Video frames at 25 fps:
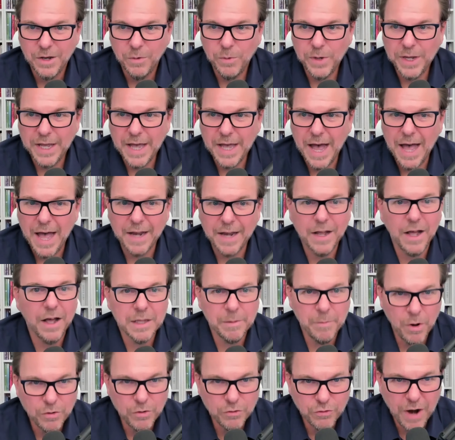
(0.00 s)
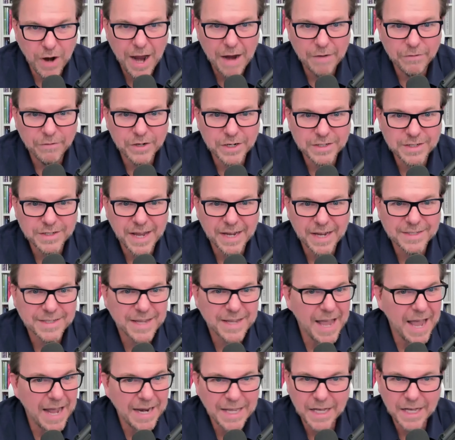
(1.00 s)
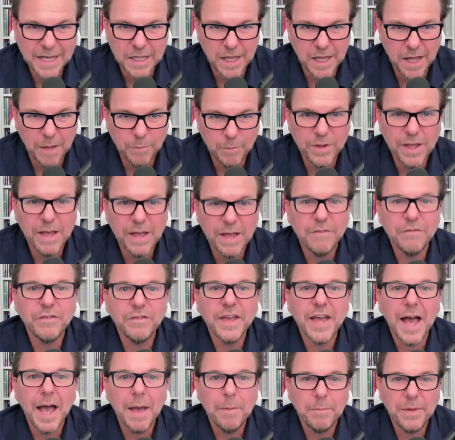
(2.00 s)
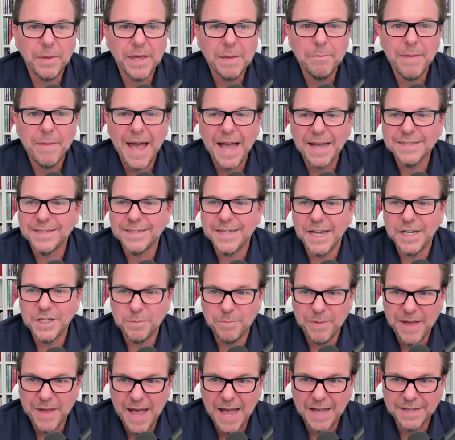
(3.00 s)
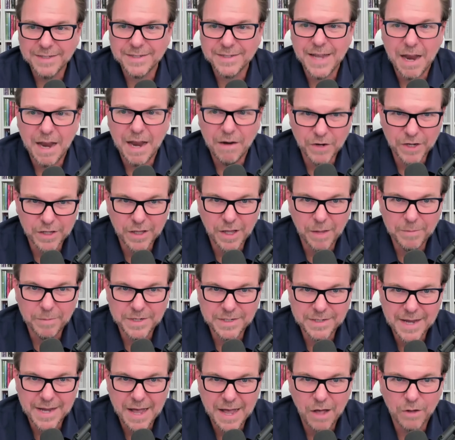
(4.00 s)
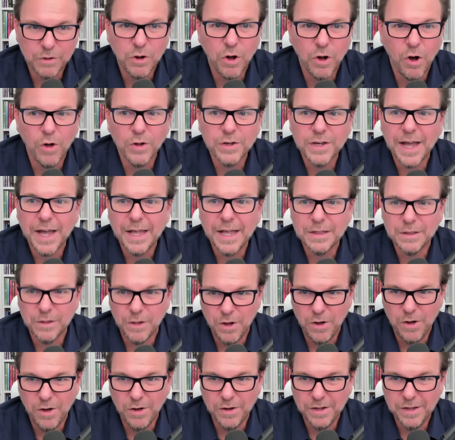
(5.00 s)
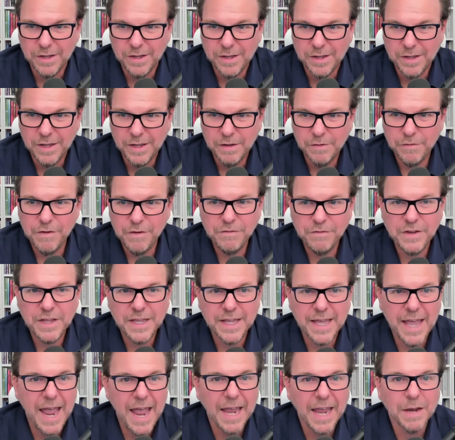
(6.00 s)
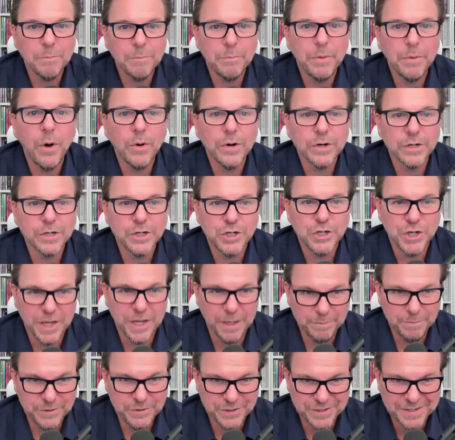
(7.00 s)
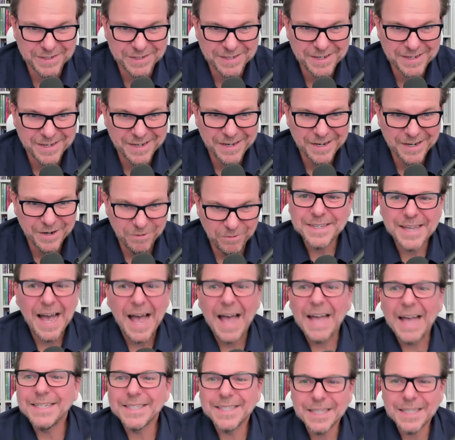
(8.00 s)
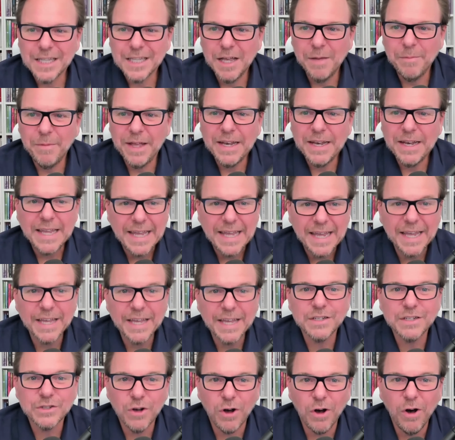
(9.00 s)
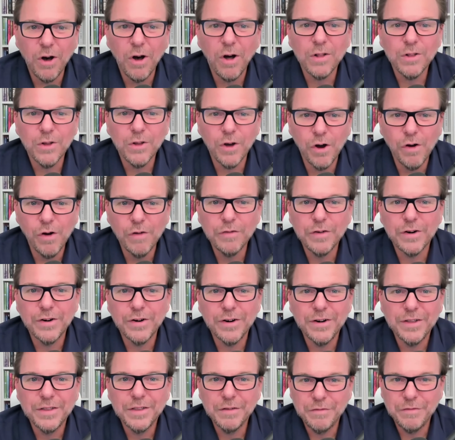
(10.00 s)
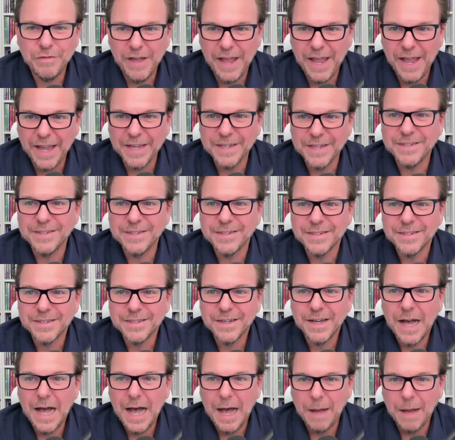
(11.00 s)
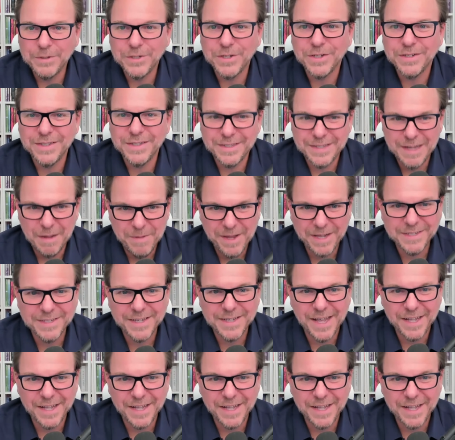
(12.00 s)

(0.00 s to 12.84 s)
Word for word: We got limo driver to take us to any club. We have VIP backstage passes to every club in town all night long, $50K in poker chips. Sky's the limit. He is all over the Vegas option. Does that make